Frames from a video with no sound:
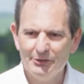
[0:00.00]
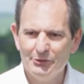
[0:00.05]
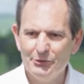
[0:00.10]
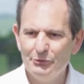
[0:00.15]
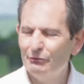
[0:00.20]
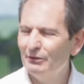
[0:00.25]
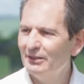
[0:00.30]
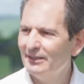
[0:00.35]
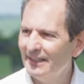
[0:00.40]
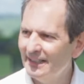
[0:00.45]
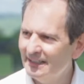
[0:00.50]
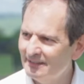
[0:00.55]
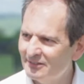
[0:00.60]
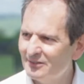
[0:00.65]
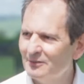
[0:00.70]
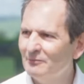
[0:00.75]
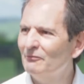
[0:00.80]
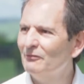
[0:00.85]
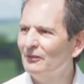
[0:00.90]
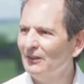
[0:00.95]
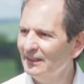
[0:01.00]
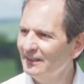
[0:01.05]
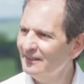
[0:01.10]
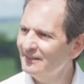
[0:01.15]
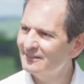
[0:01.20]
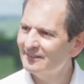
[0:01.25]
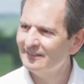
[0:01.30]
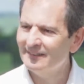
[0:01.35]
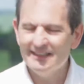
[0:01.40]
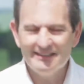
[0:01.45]
you retain some
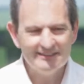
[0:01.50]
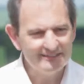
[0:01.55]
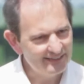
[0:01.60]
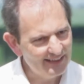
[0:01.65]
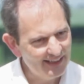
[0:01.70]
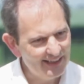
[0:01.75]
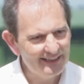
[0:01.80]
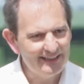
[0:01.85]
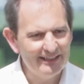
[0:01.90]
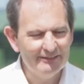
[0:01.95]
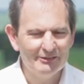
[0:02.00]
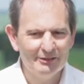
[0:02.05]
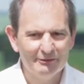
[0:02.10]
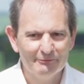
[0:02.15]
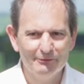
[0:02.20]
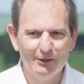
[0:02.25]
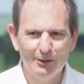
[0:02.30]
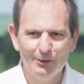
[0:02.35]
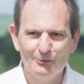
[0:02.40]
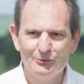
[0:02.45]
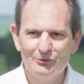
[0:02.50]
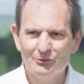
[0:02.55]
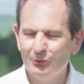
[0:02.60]
fillies and they start having foals,